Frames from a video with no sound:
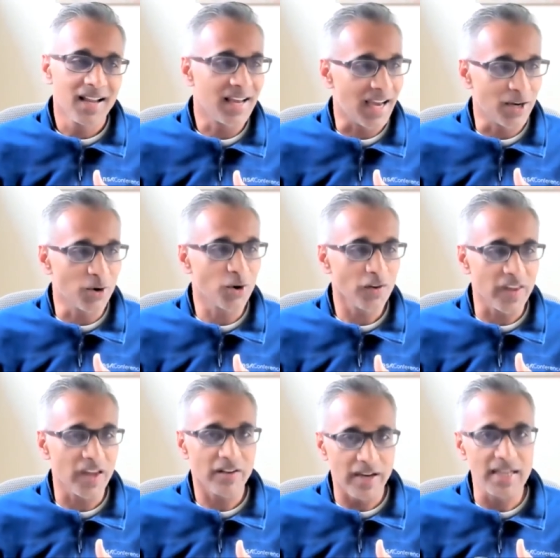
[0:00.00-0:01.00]
I don't know if
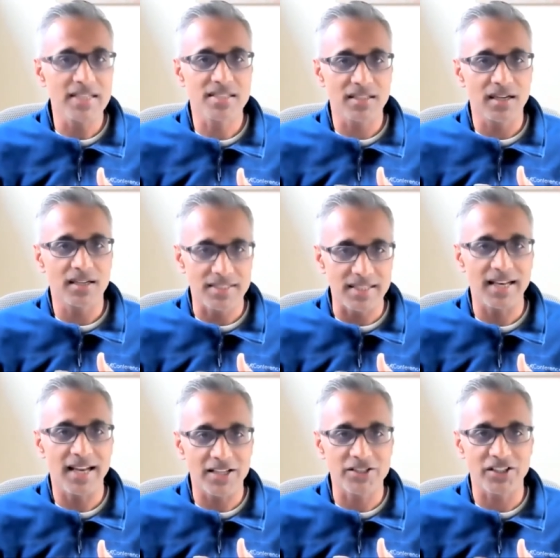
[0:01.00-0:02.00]
there is a
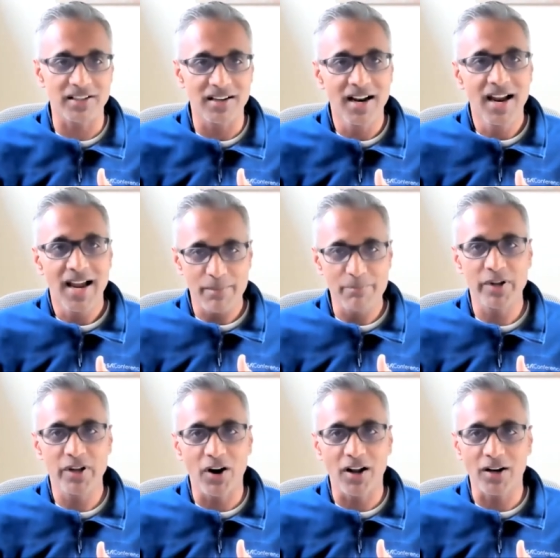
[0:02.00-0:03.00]
teenager
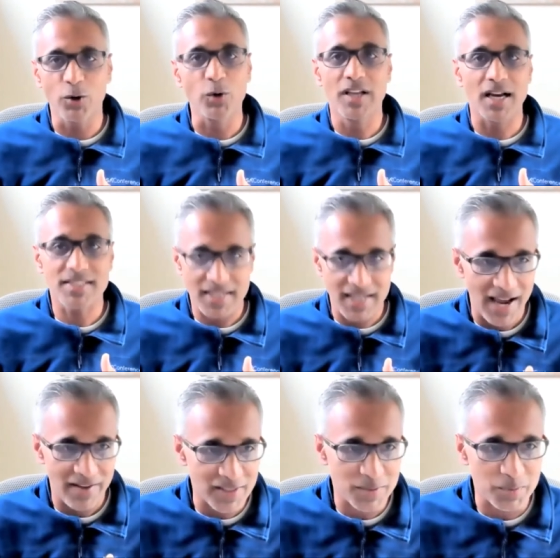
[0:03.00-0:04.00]
beyond who doesn't
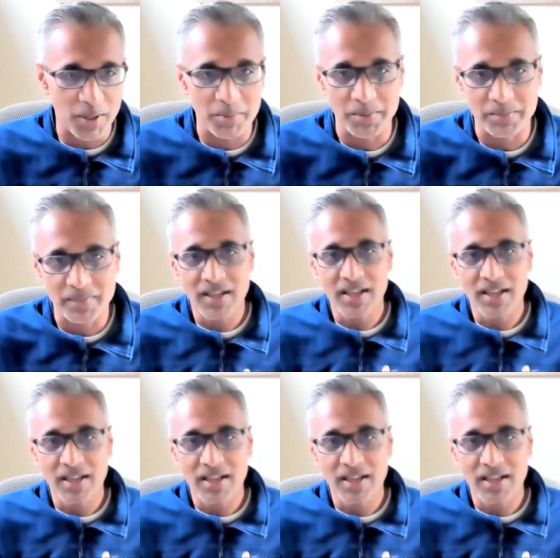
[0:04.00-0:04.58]
have this problem.